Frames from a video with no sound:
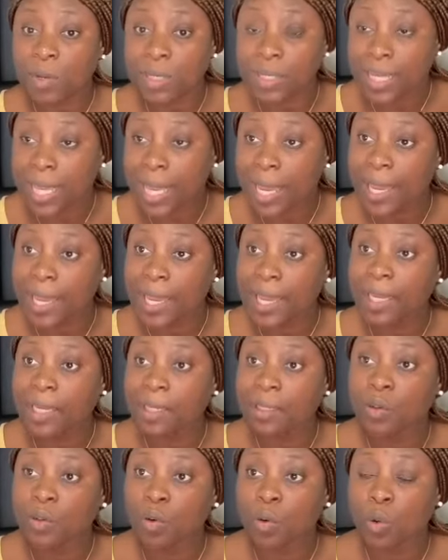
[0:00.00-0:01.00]
first
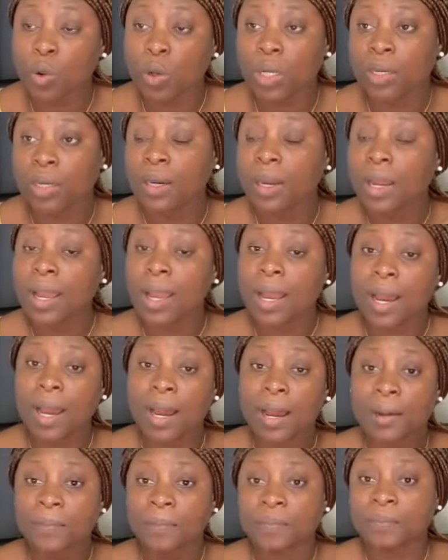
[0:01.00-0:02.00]
aid or
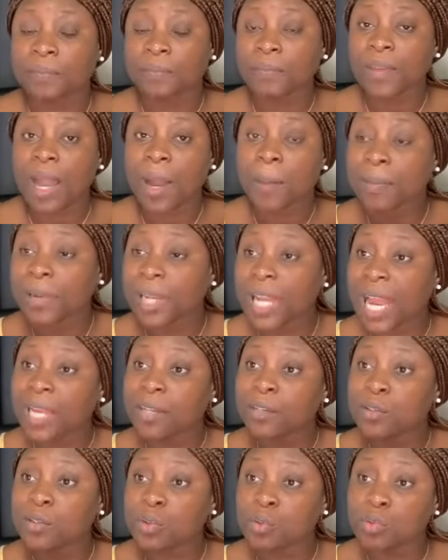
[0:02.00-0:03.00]

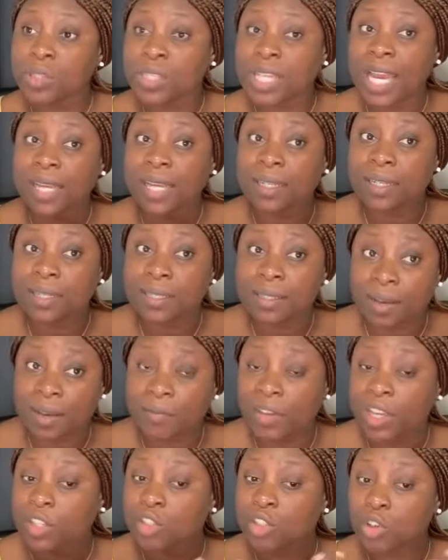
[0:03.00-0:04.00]
applied suicide
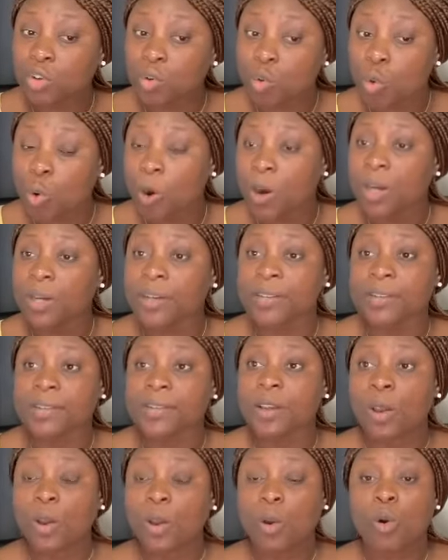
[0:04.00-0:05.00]
intervention
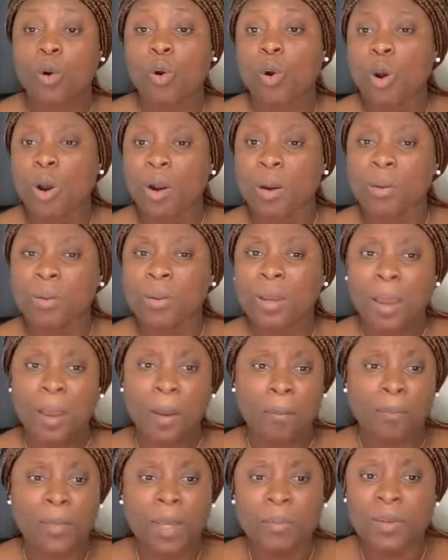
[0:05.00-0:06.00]
course. Or
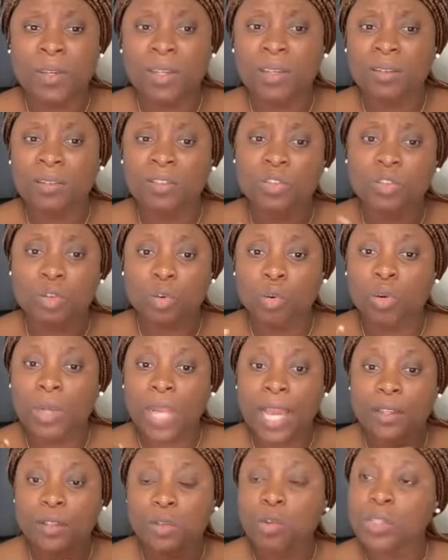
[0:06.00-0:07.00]
maybe, you know,
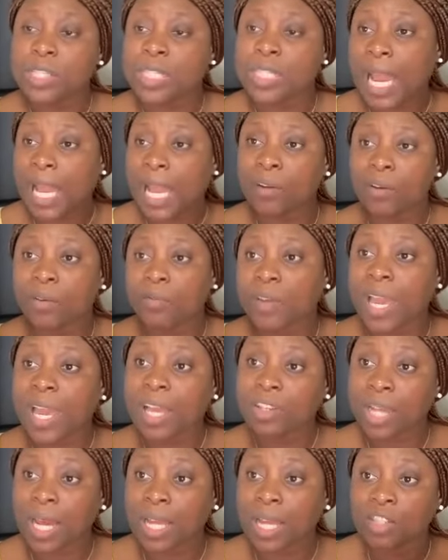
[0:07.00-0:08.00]
like those kind of
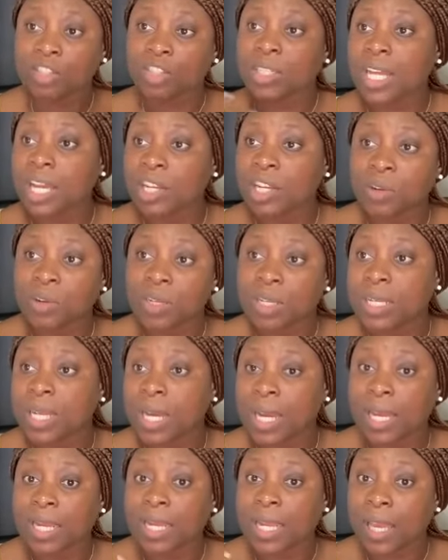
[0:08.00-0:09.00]
additional training
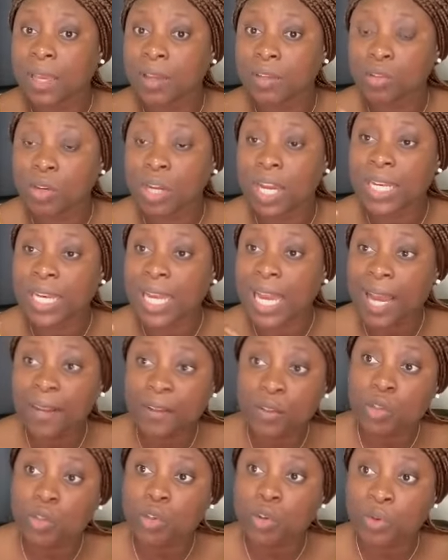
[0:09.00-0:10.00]
that you can
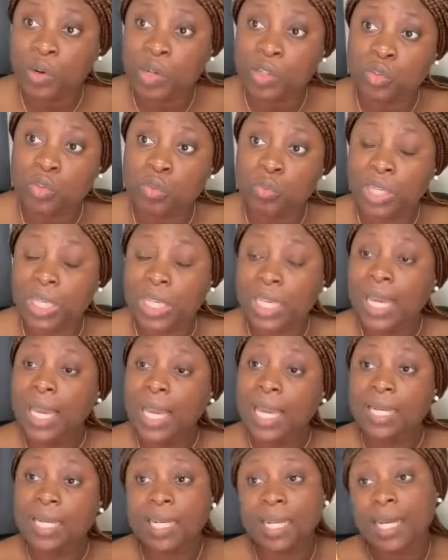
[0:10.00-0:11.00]
add to your resume
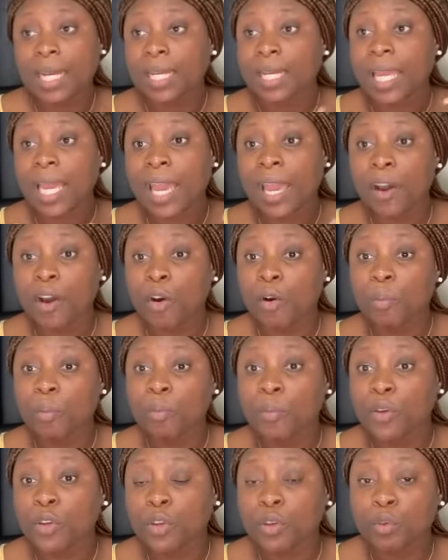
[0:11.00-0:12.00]
that can help
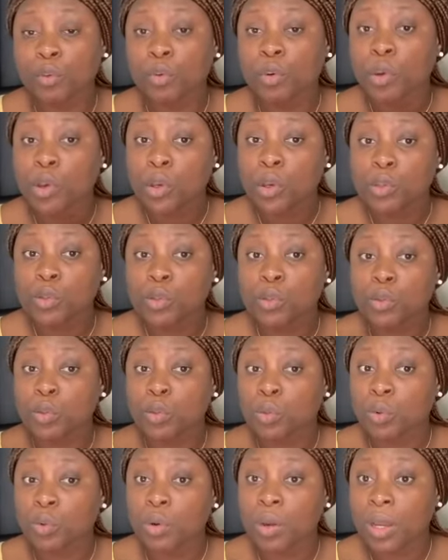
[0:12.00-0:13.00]
you
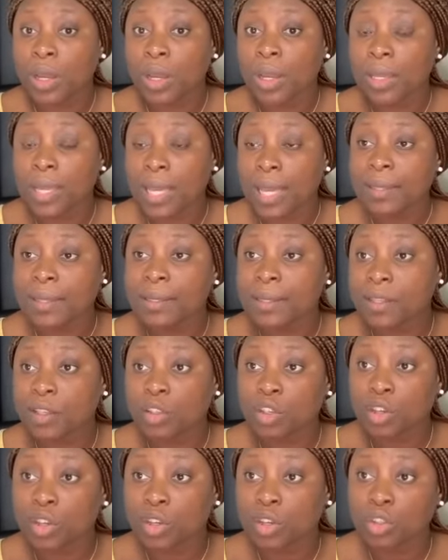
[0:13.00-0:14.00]
to get
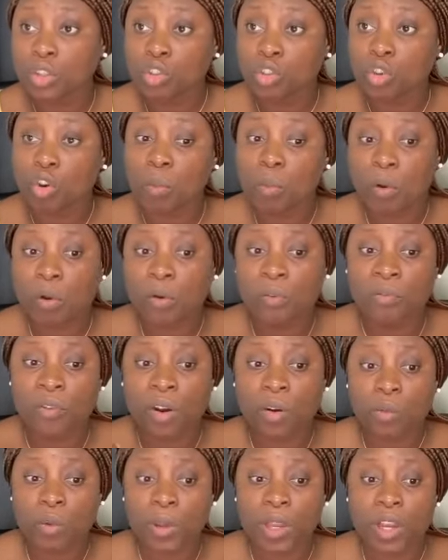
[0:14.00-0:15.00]
job
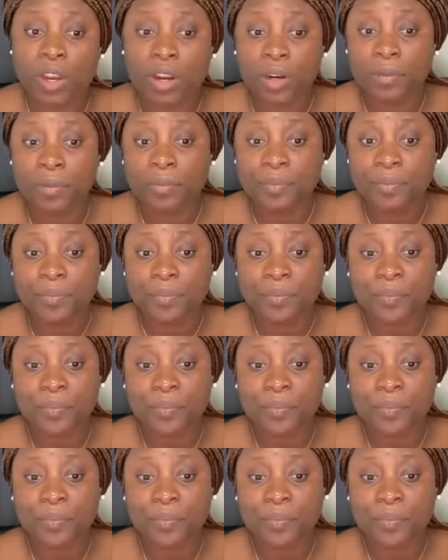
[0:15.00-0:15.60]
offer quicker.